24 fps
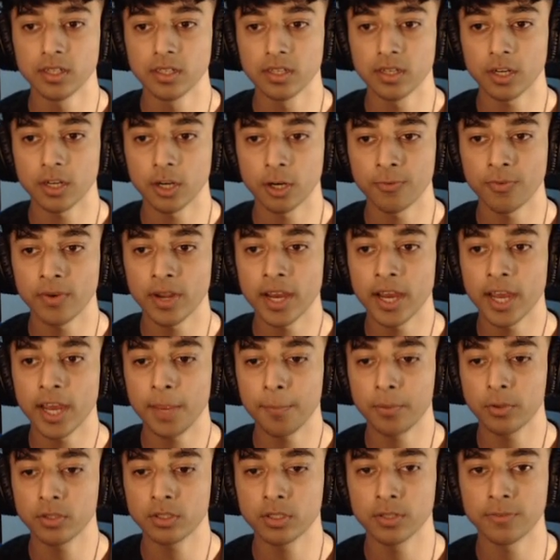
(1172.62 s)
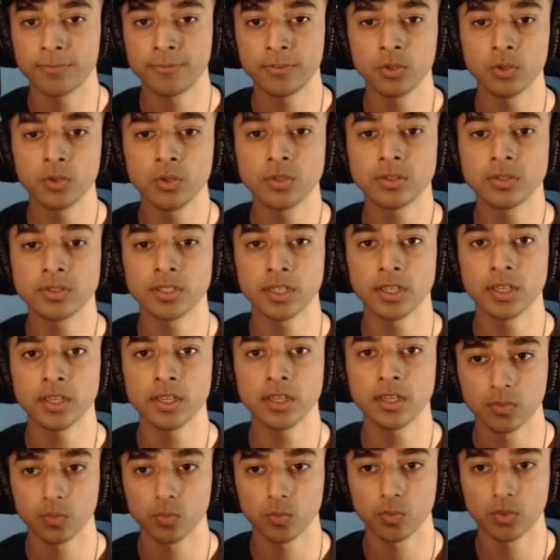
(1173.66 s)
Alright, put the fuse
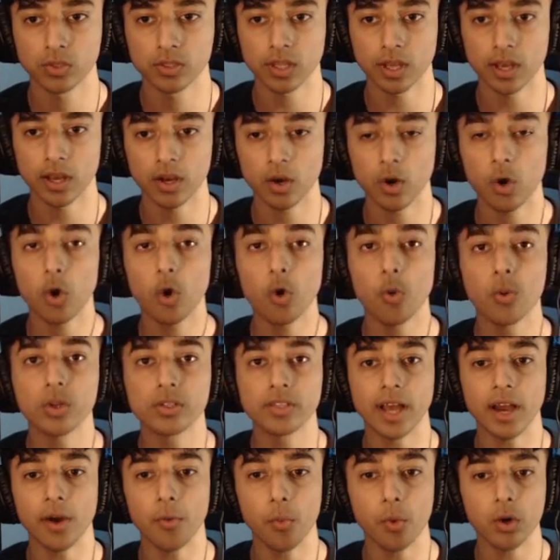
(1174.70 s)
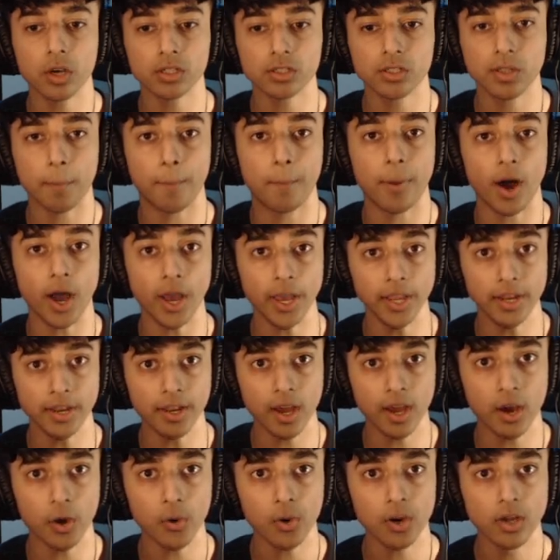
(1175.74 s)
in. Will that work the button
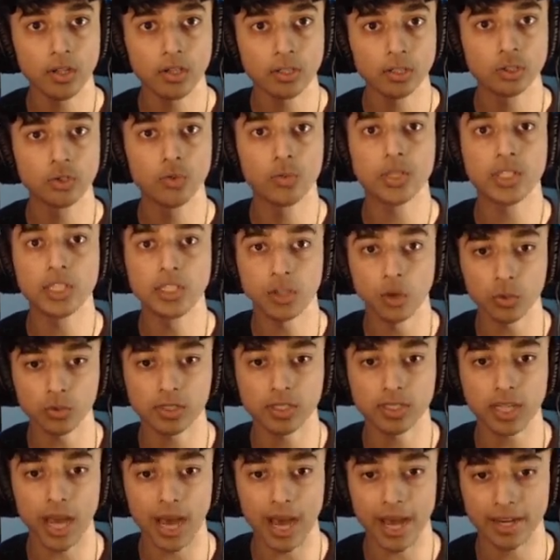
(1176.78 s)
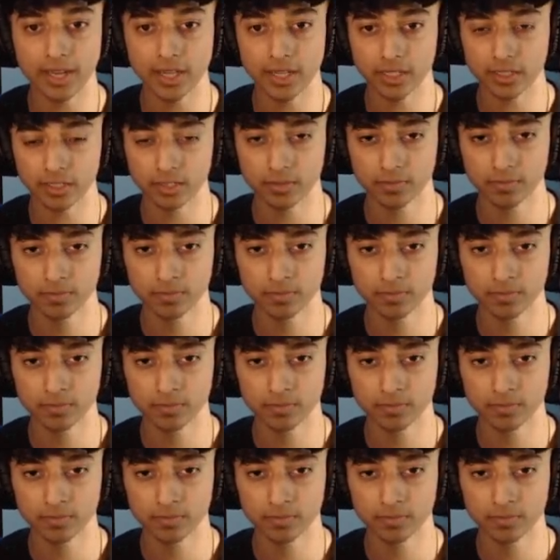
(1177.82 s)
now? So we can go to the attic?